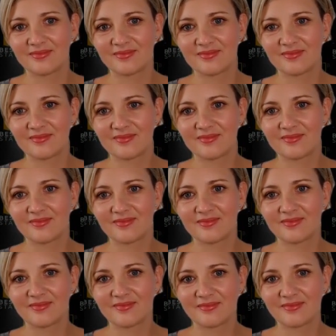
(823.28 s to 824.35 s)

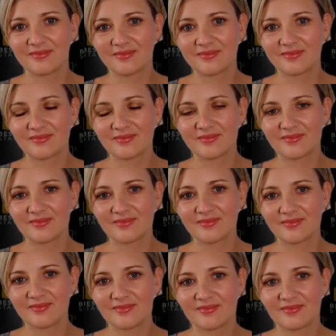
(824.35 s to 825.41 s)

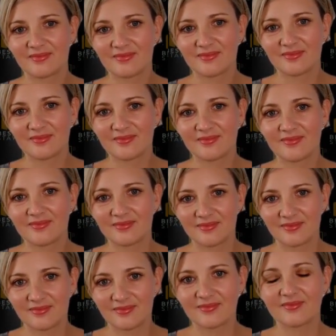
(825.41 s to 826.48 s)

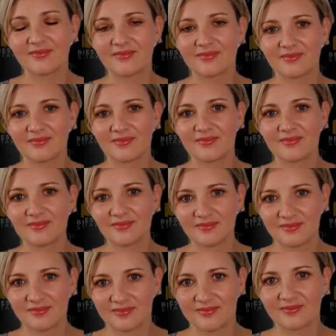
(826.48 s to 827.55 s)

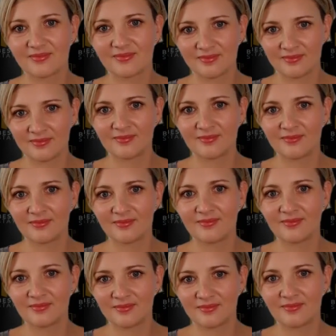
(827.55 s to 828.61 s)

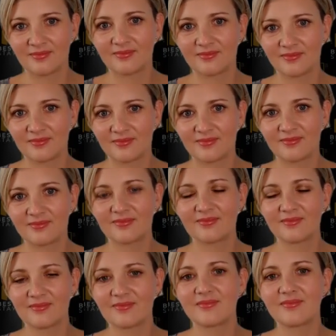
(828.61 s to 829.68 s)

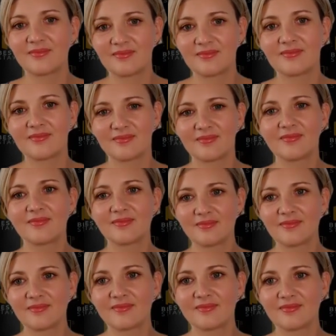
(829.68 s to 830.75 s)

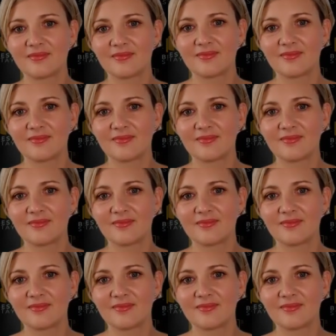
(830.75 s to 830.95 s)
This person isn't speaking.